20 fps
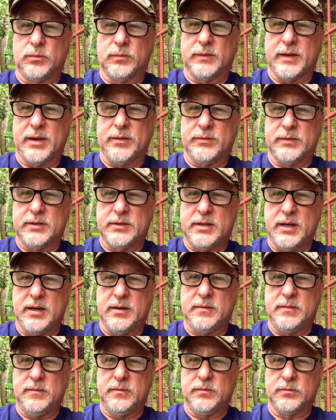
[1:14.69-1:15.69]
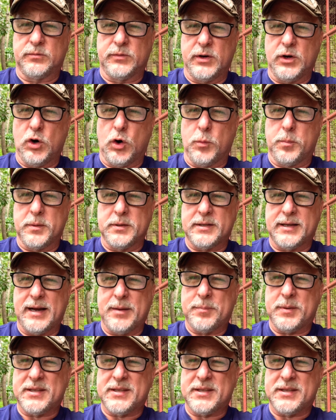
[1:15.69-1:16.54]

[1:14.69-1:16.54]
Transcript: they did reopen to that.